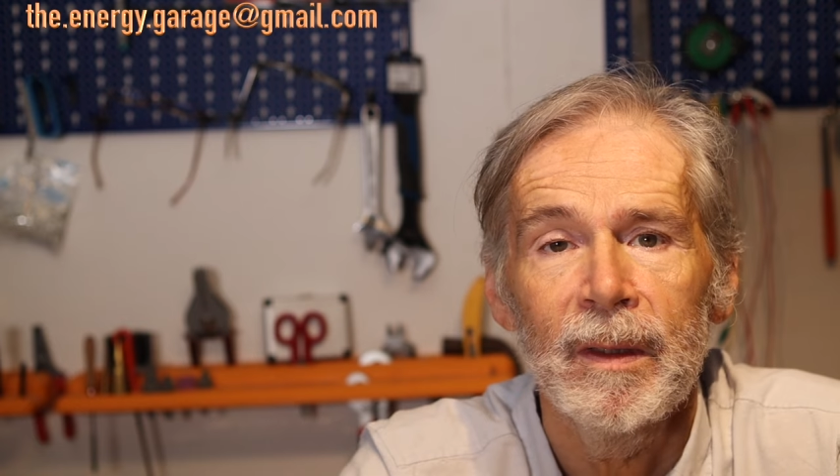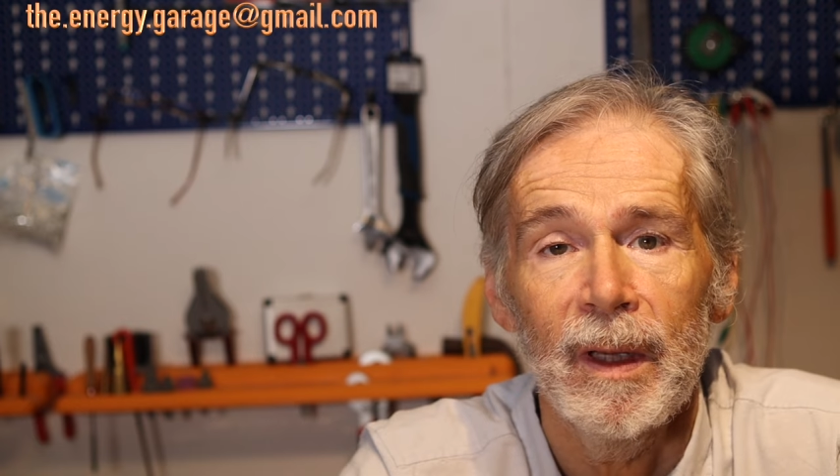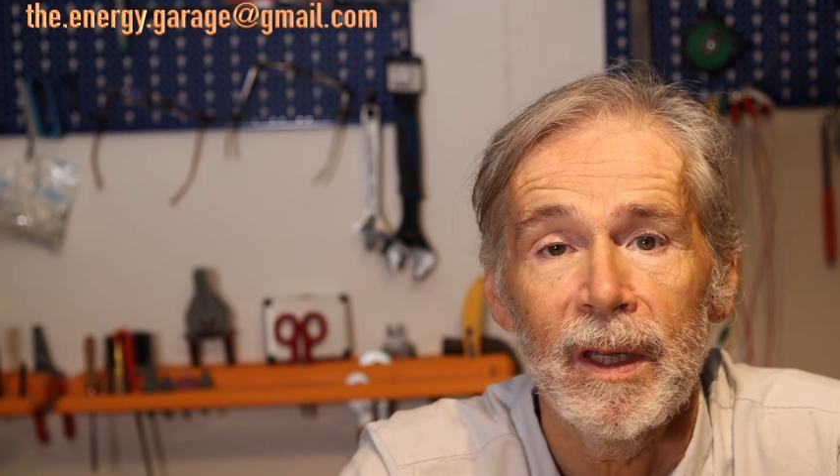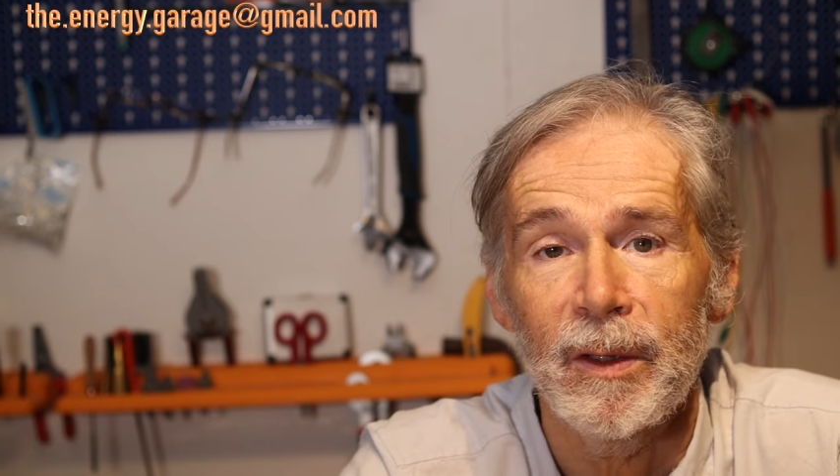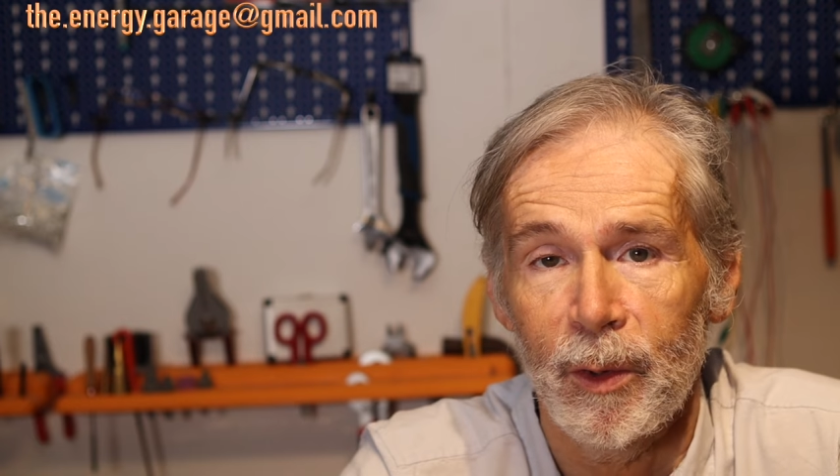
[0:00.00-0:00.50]

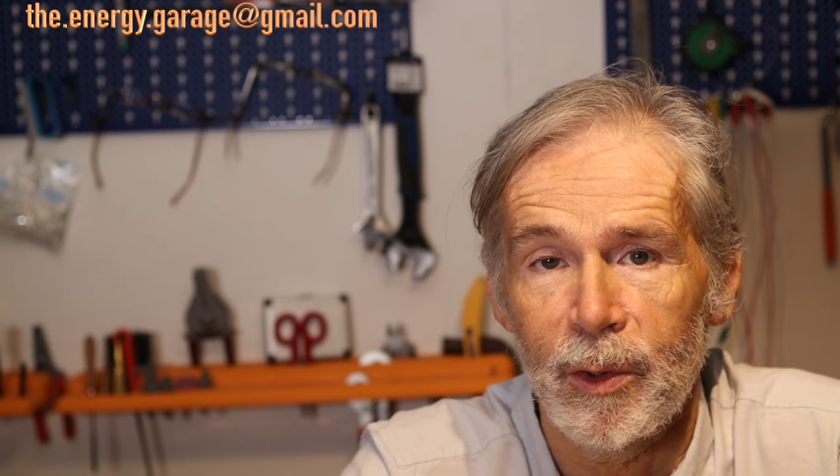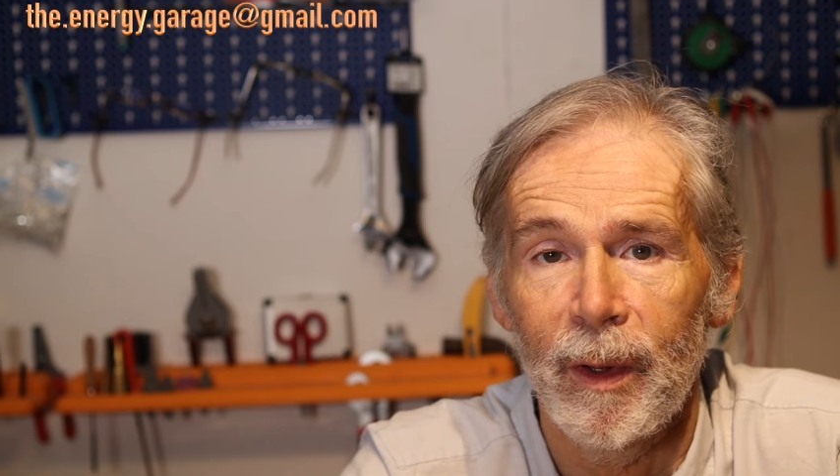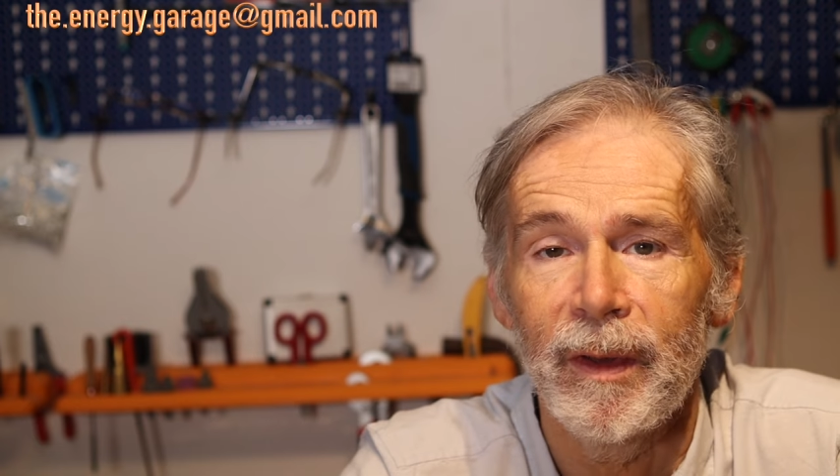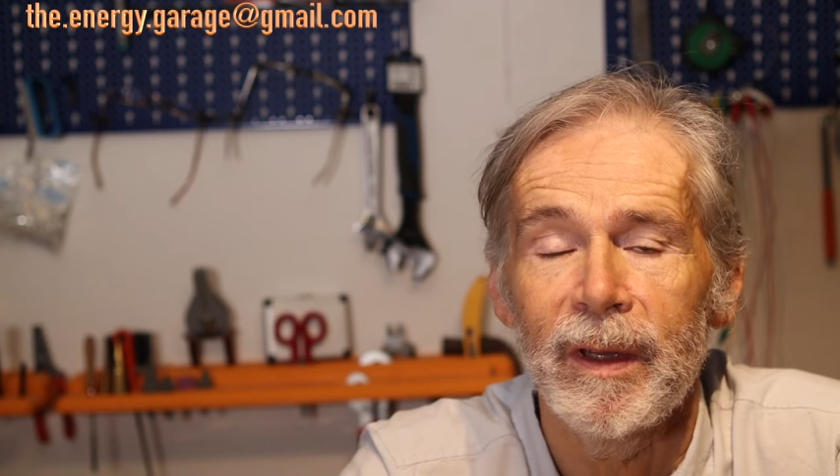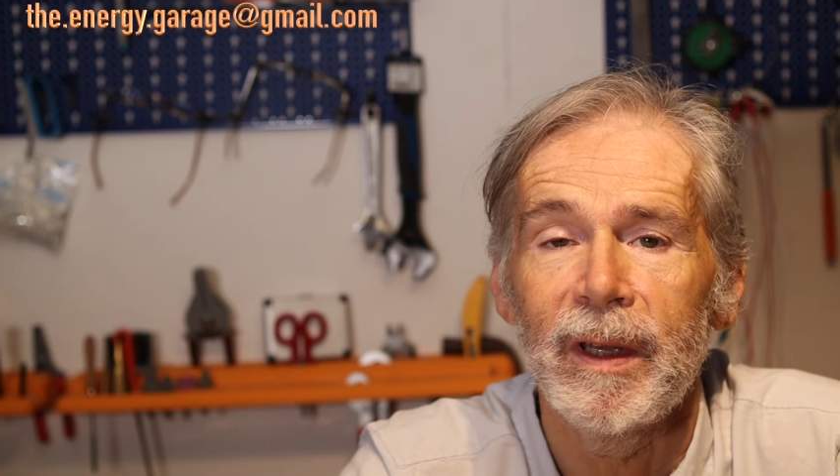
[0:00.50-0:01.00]
It's also
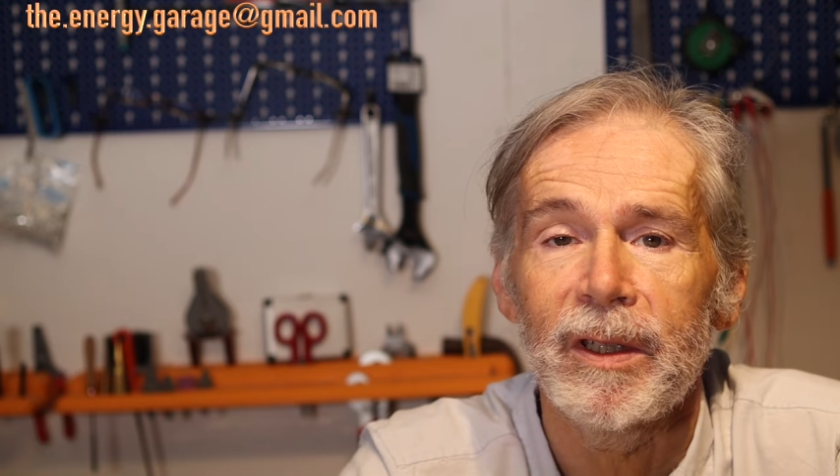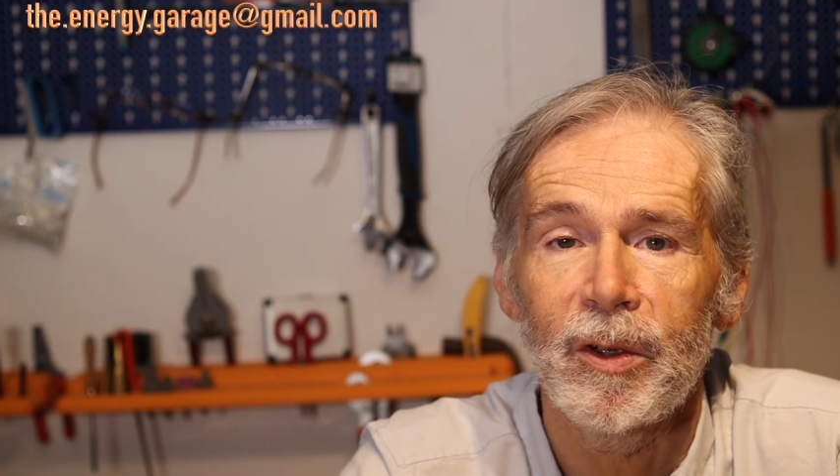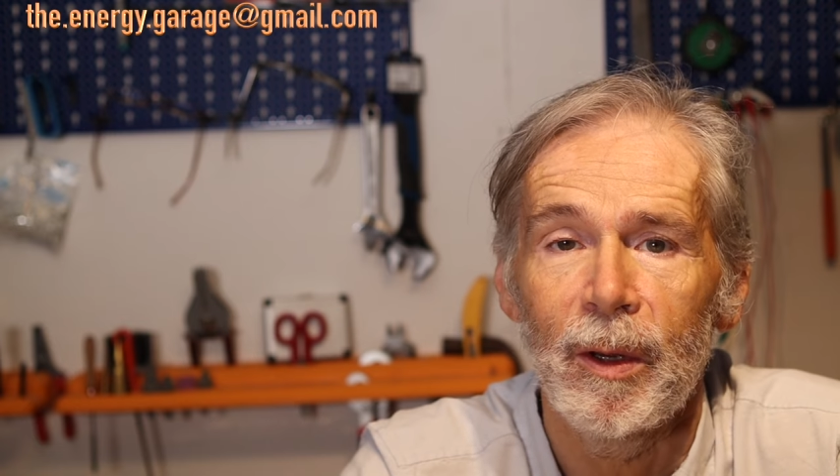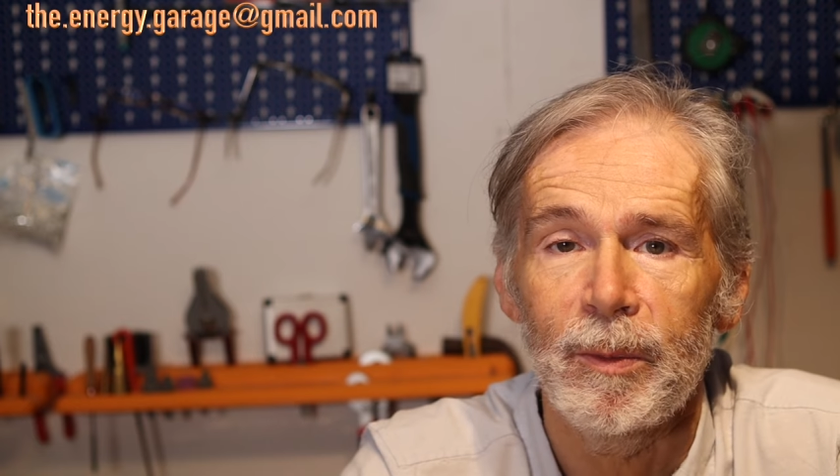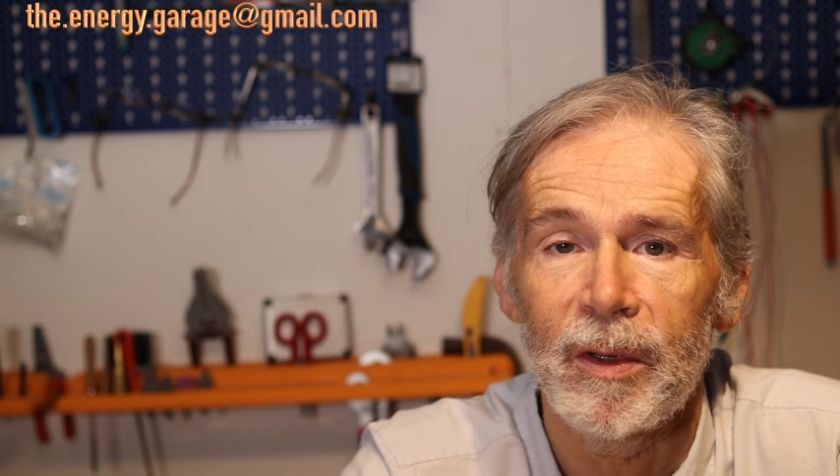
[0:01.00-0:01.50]
in the
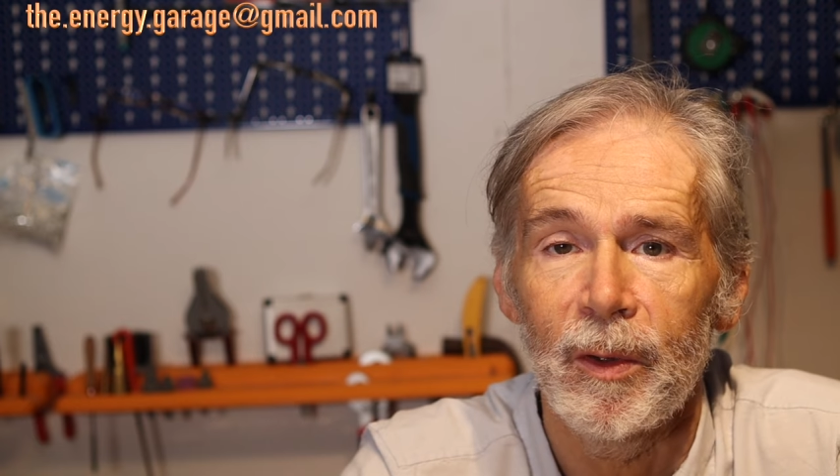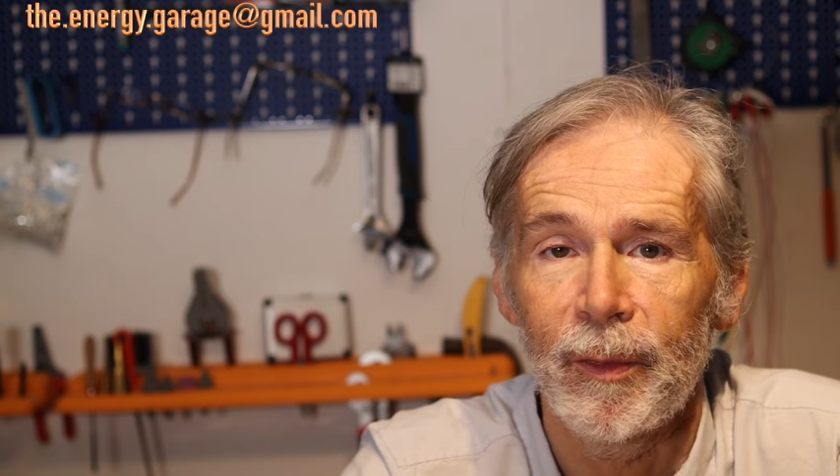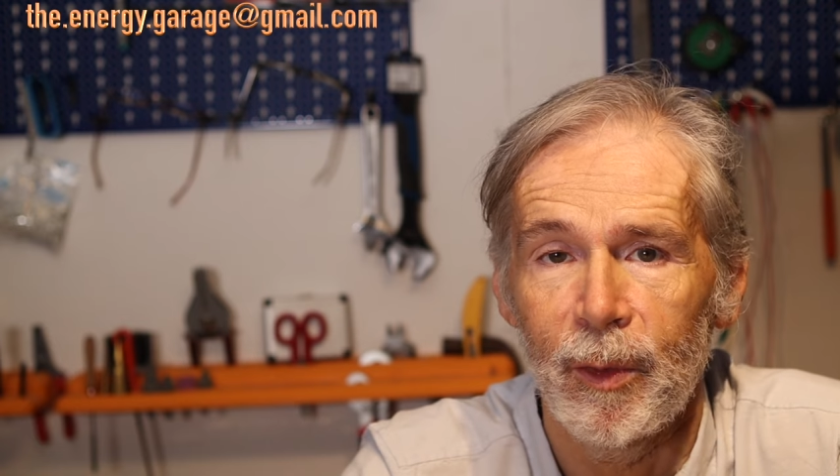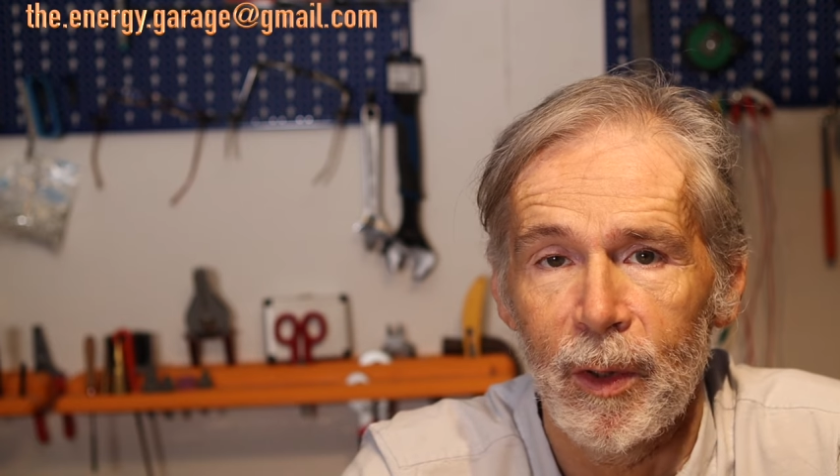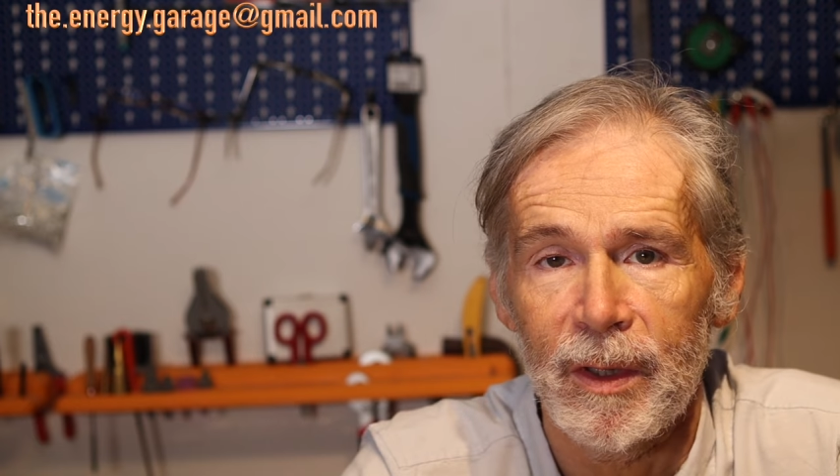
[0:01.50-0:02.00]
description,
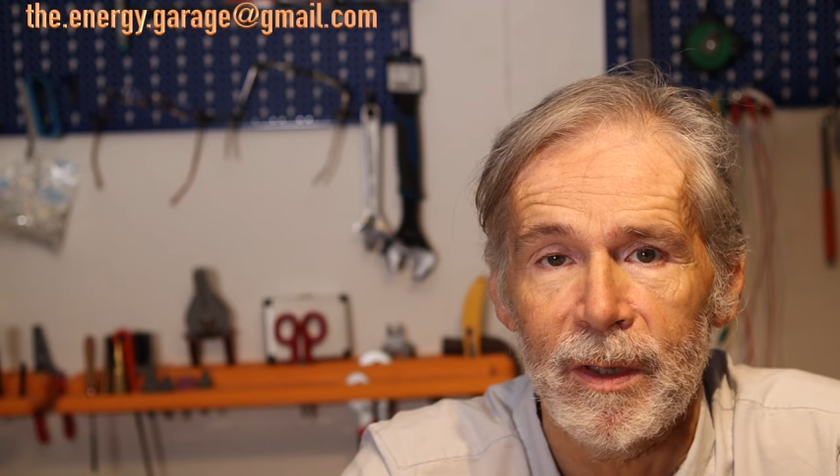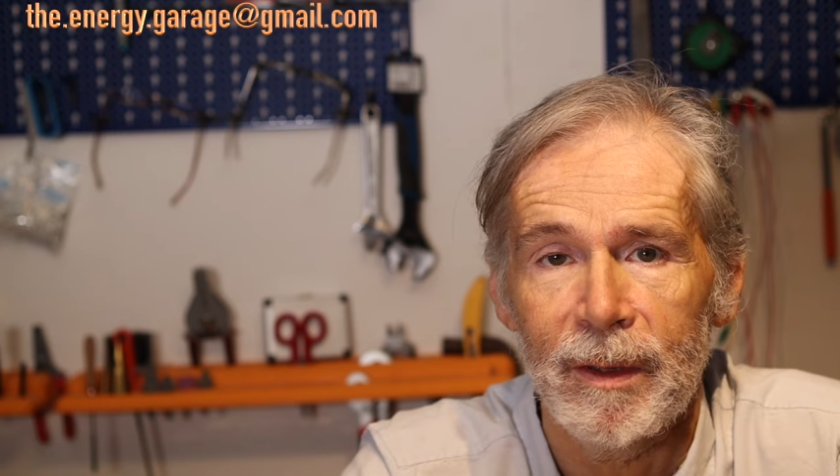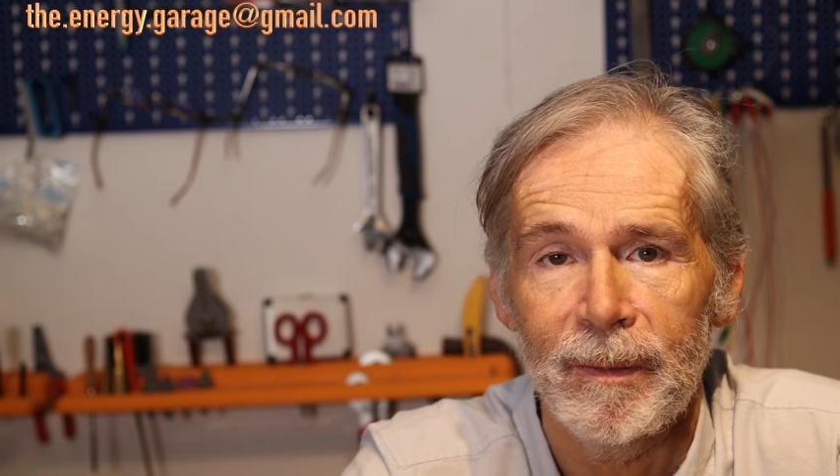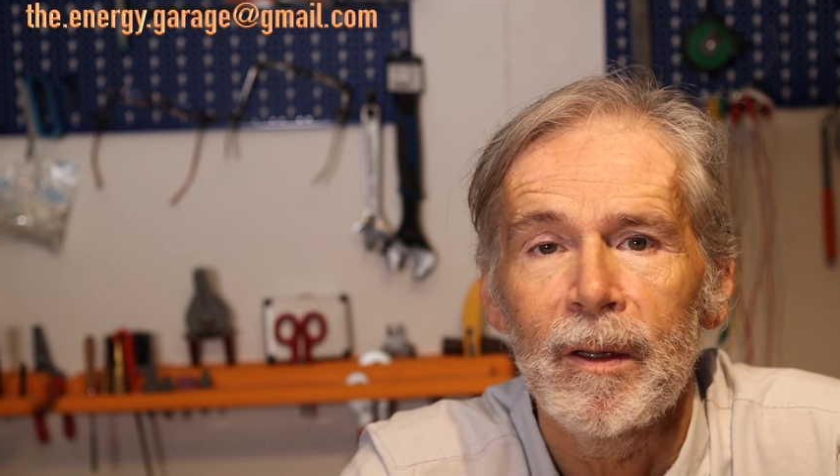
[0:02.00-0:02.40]
of course,